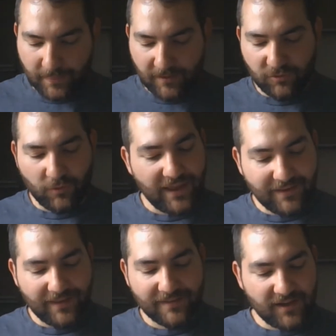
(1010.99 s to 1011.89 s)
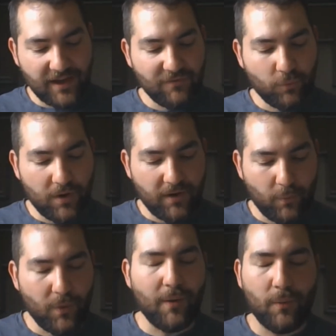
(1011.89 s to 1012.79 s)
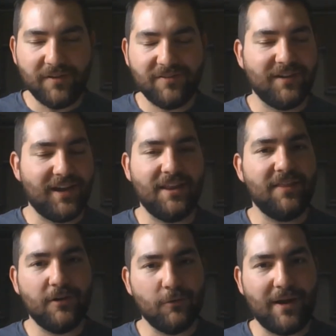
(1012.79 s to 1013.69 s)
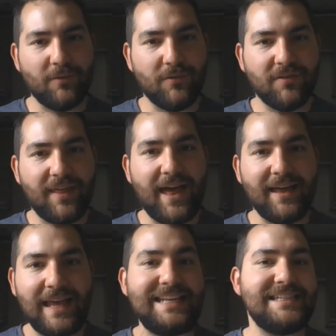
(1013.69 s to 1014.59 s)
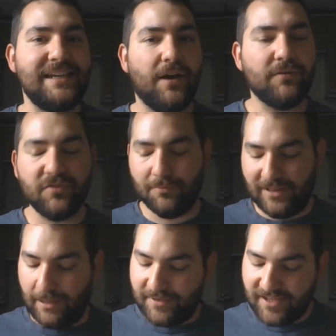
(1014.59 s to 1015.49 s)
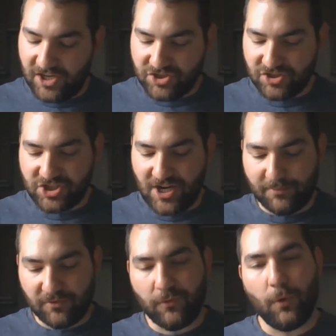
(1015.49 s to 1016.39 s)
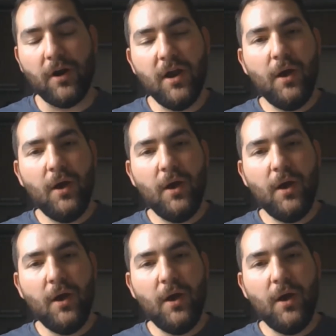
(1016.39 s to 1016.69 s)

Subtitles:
So that's kind of where I want us to kind of think around that idea from Lamentations chapter 4.